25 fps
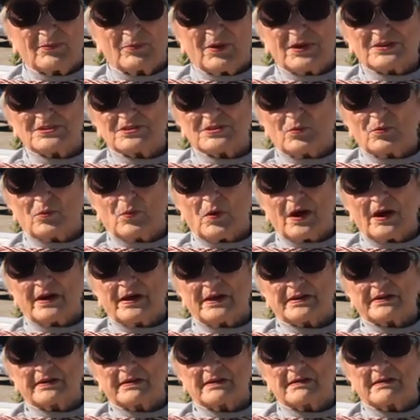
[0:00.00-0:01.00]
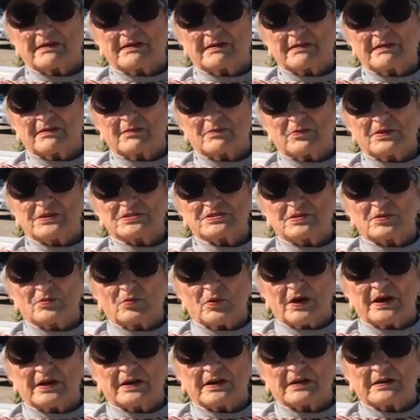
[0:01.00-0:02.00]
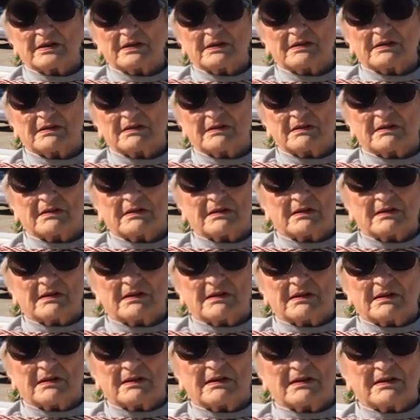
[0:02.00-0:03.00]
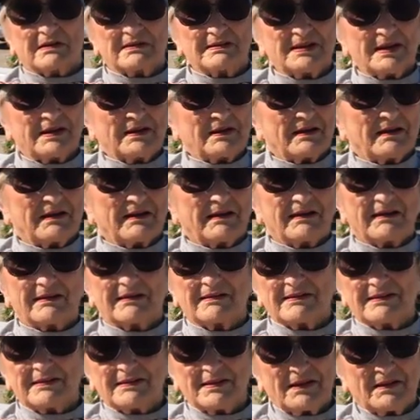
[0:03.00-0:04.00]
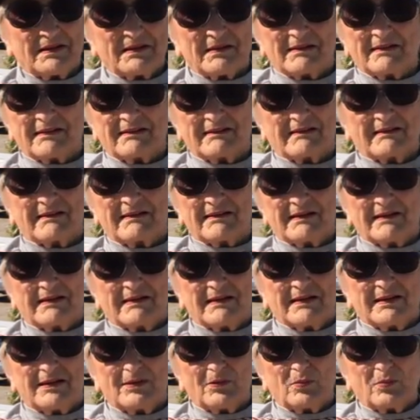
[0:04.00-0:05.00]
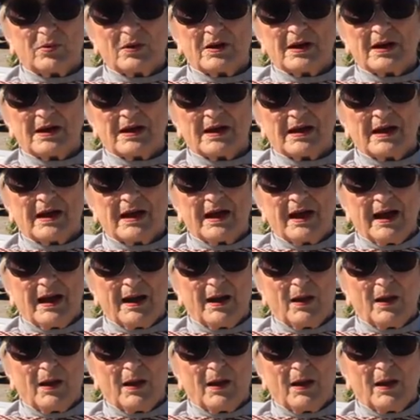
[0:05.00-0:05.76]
It wasn't wild. It wasn't wild. Just regular teenage. Yeah. yeah. Drinking and